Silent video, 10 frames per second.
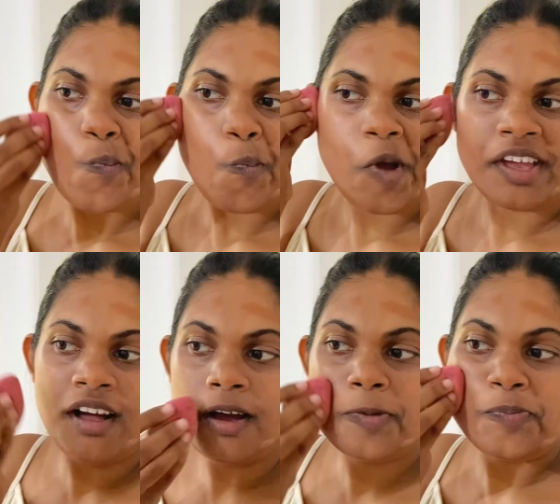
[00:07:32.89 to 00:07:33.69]
I
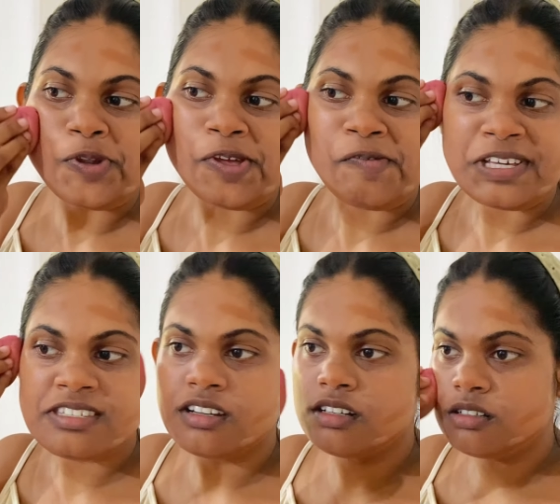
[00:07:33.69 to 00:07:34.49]
can't believe I
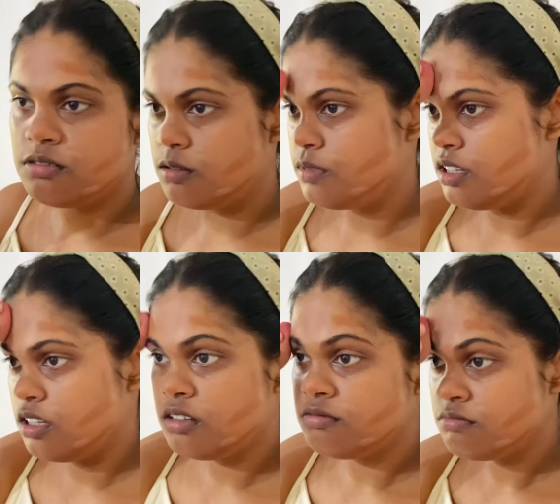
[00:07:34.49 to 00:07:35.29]
started doing
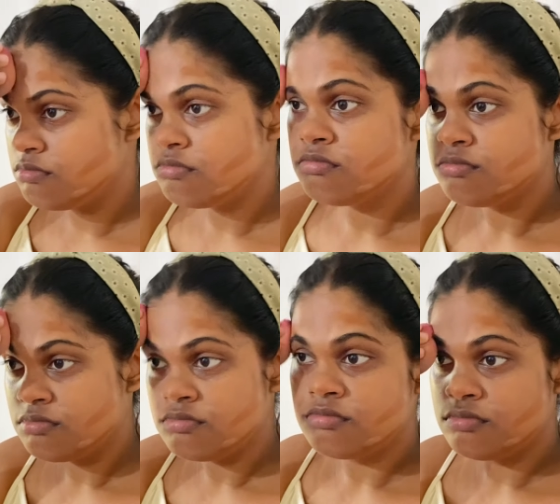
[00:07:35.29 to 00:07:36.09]

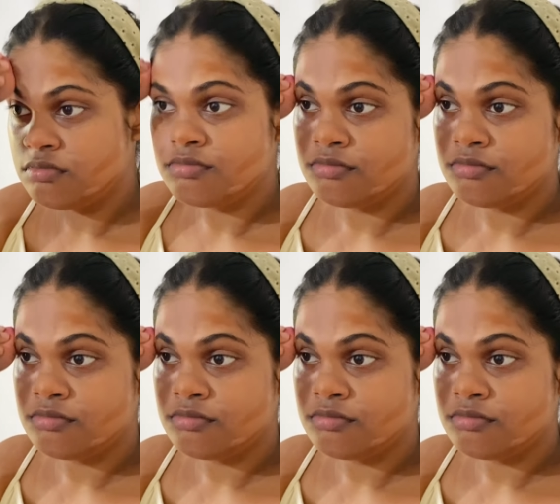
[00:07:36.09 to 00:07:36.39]
makeup.